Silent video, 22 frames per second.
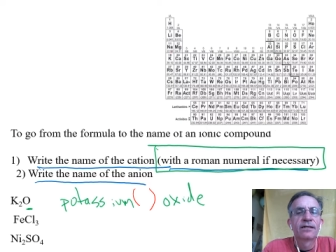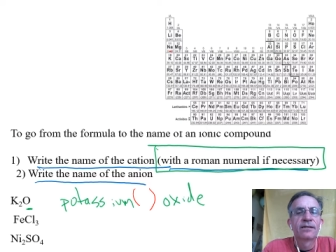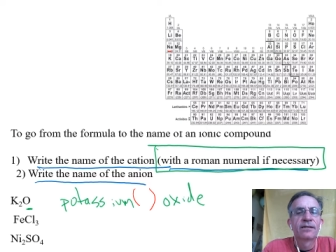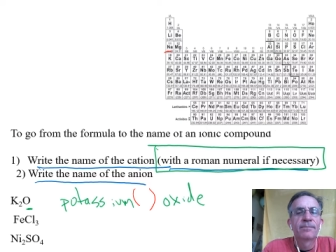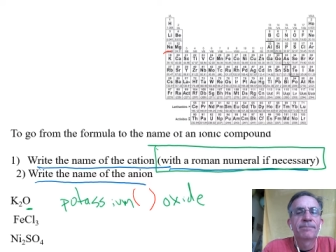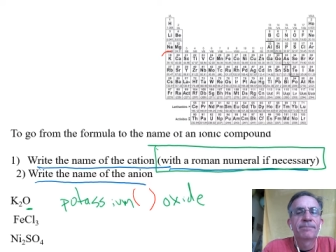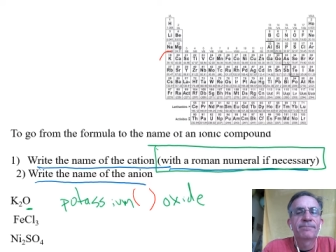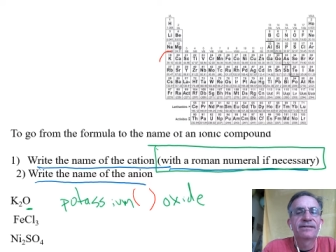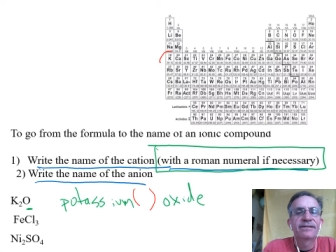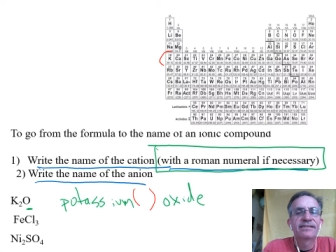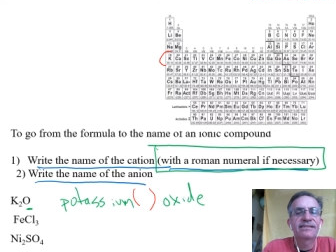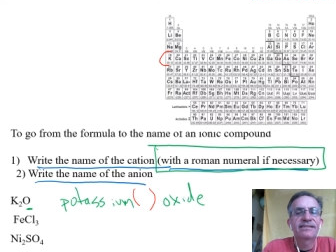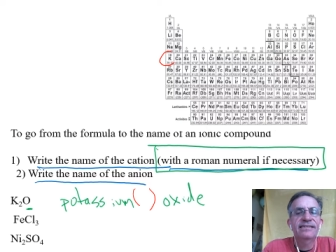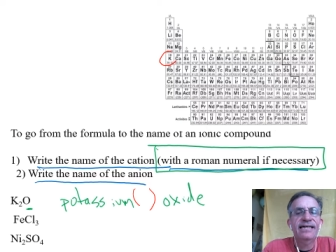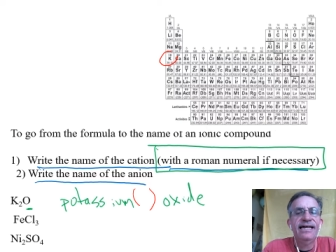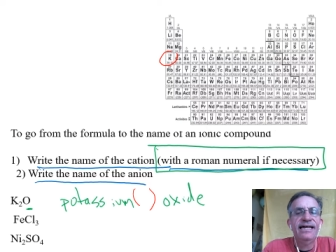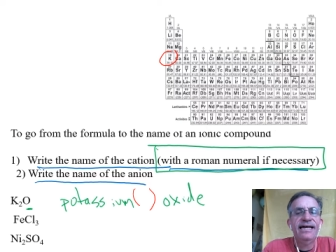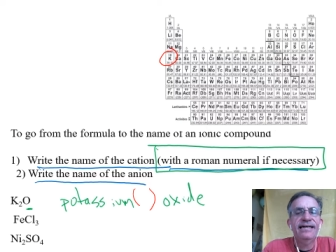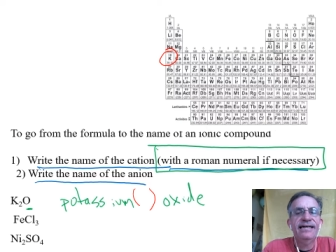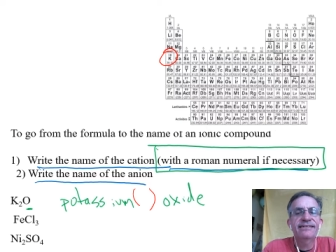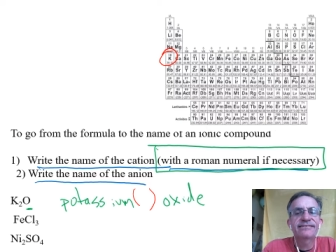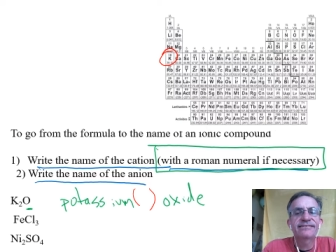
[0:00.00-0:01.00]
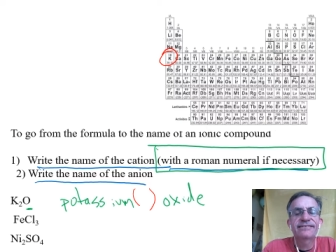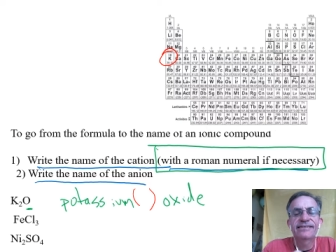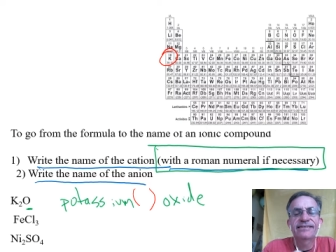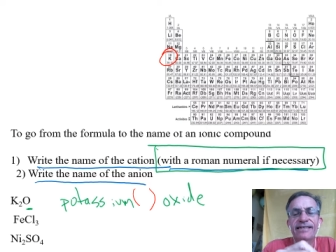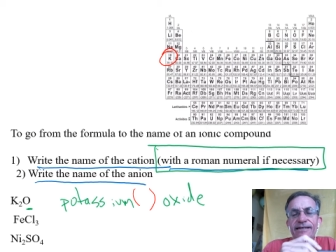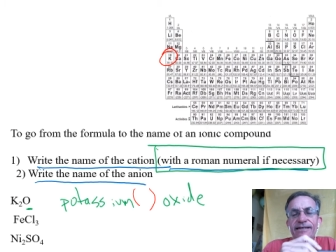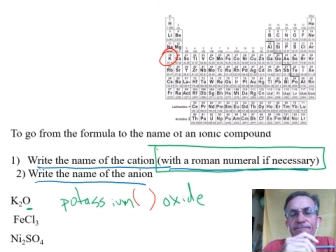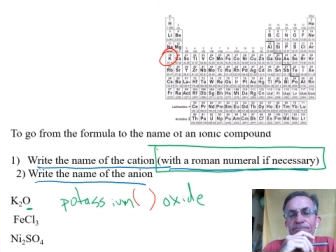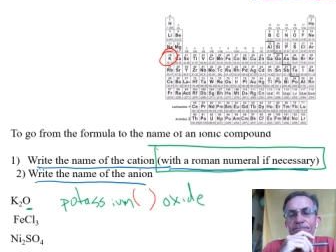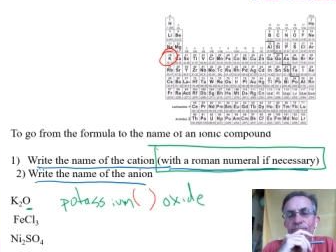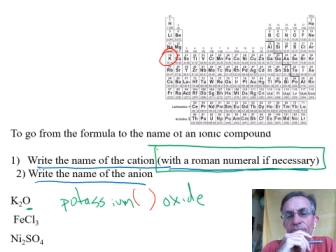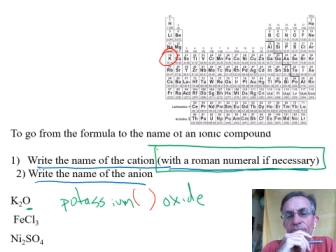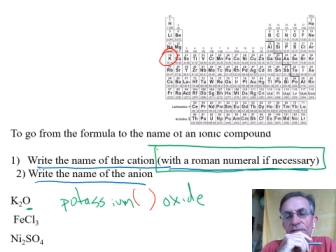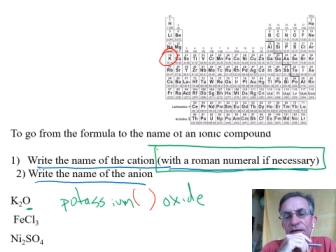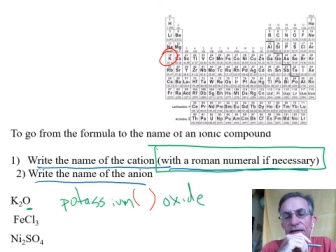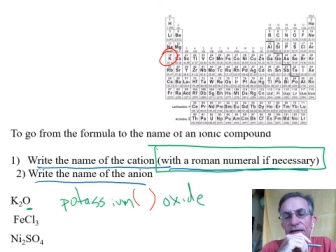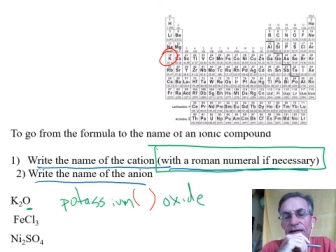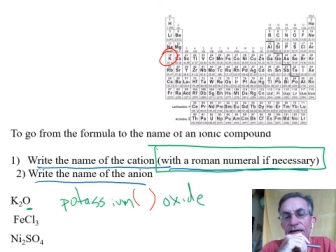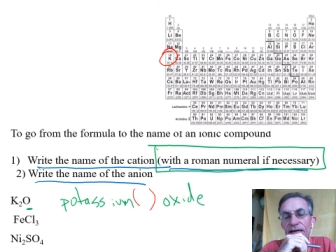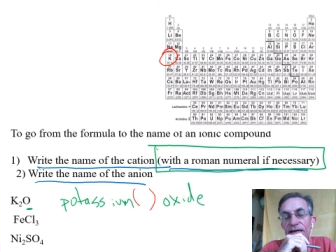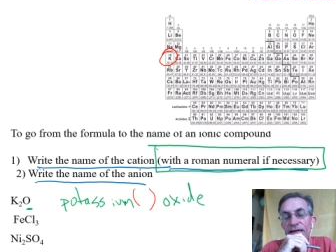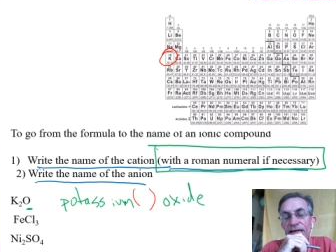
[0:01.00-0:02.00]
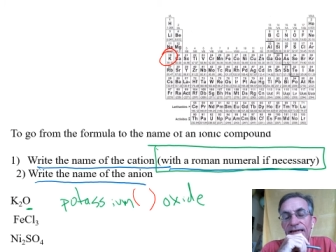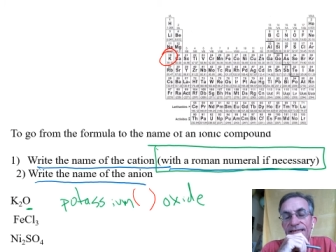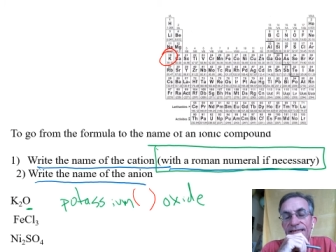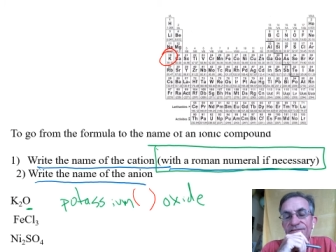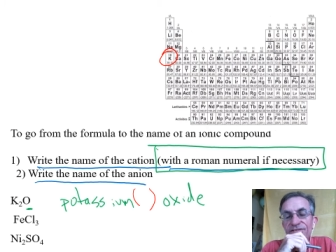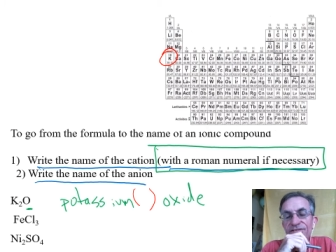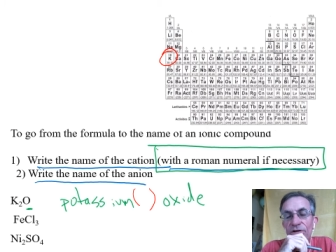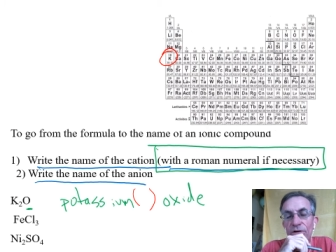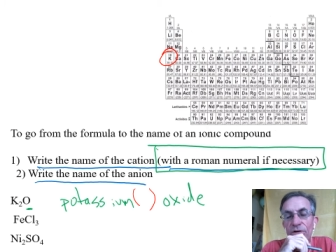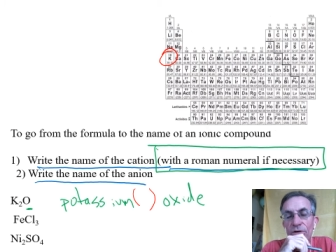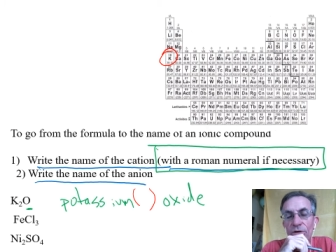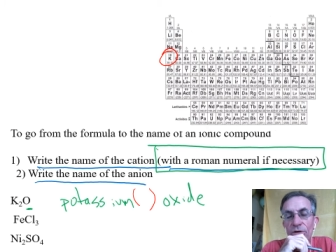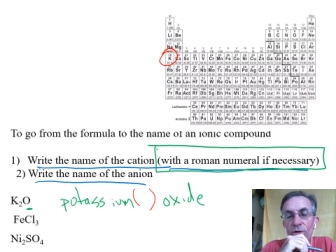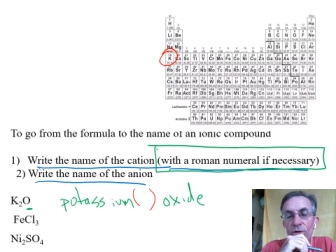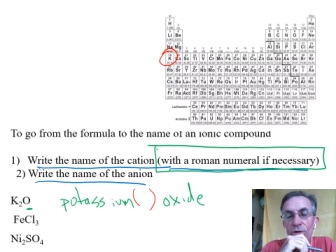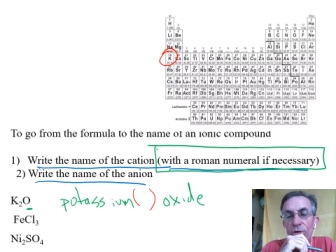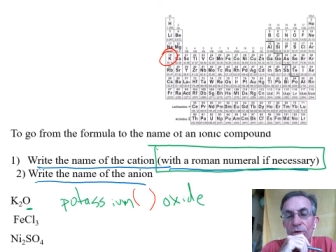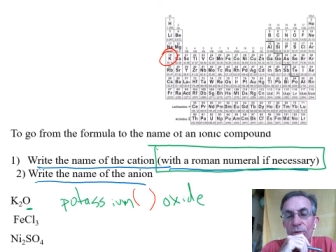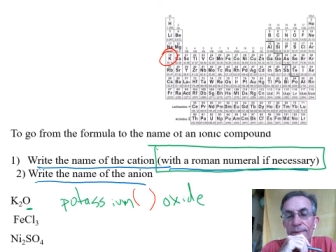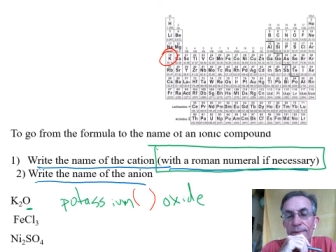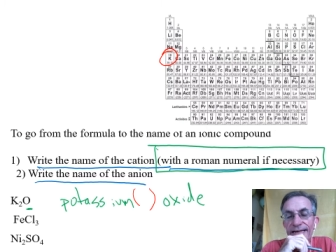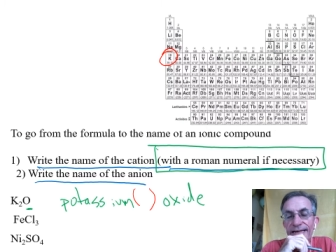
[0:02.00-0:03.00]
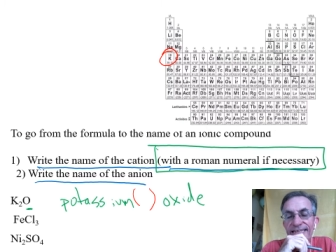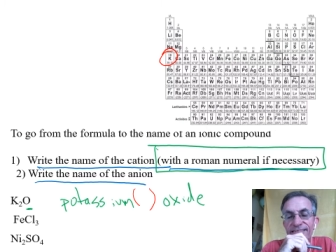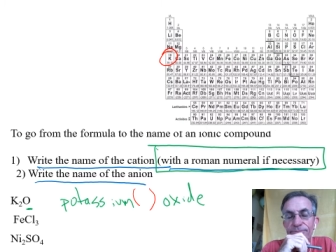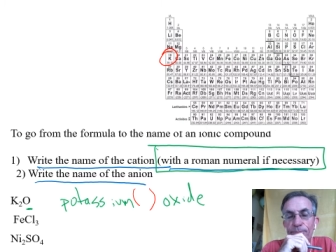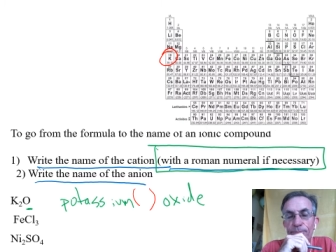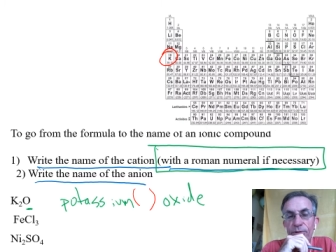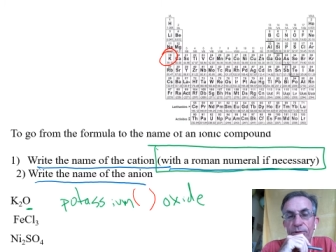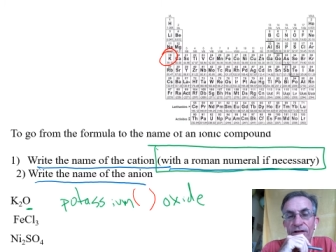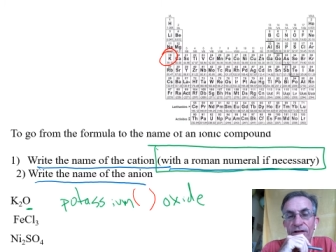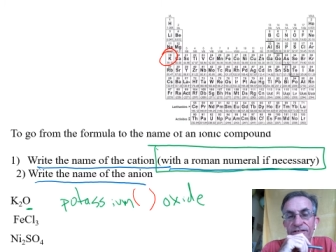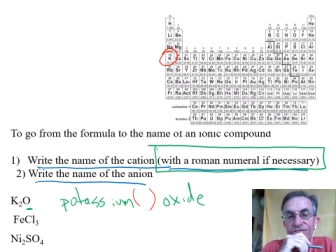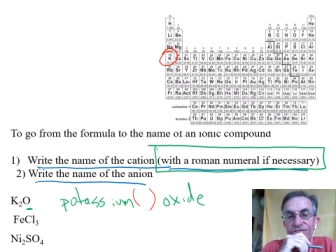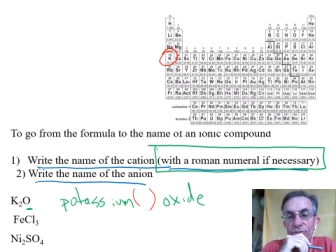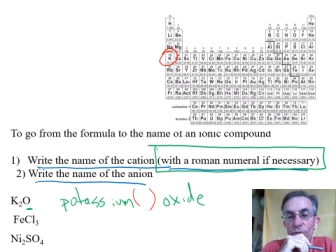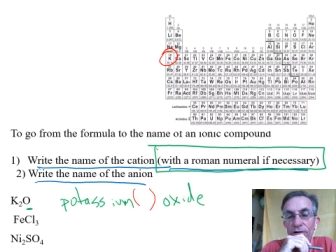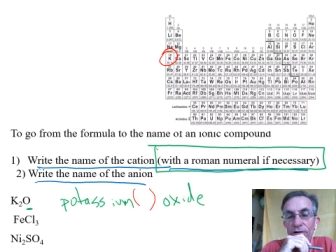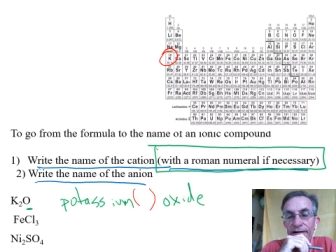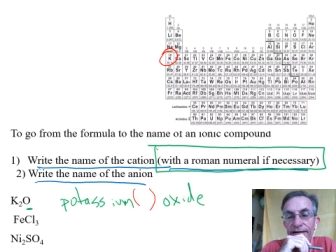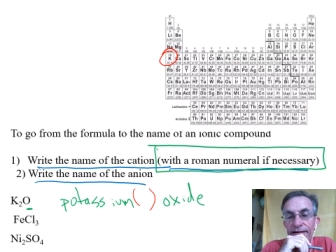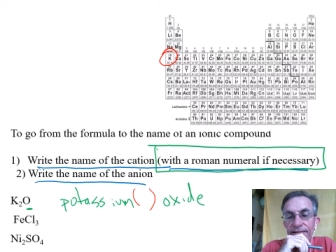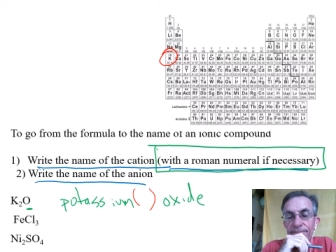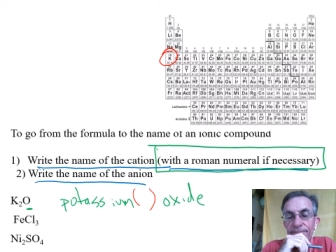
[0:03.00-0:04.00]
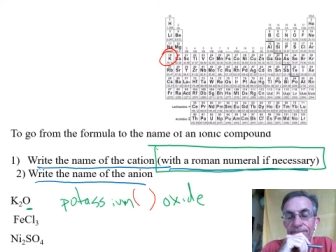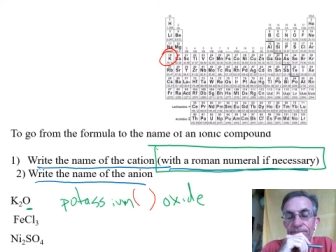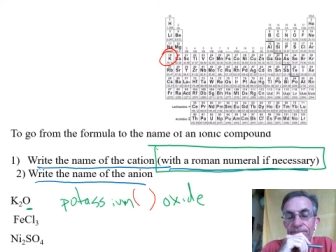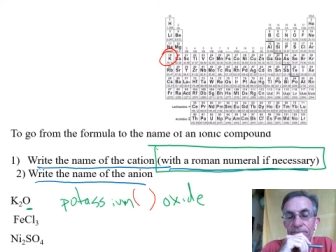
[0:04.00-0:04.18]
Potassium is always +1.